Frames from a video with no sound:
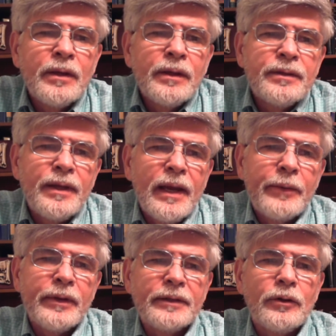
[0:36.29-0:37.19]
Today I
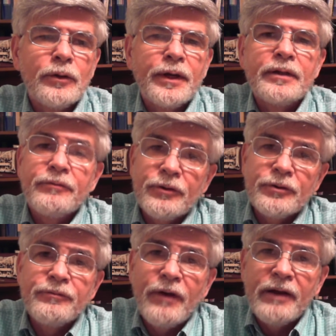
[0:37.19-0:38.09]
would like to look at the
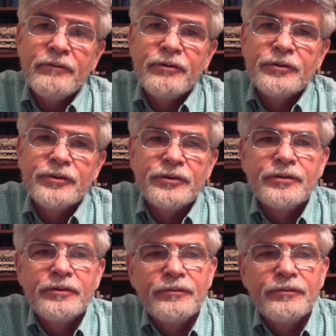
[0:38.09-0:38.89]
first five verses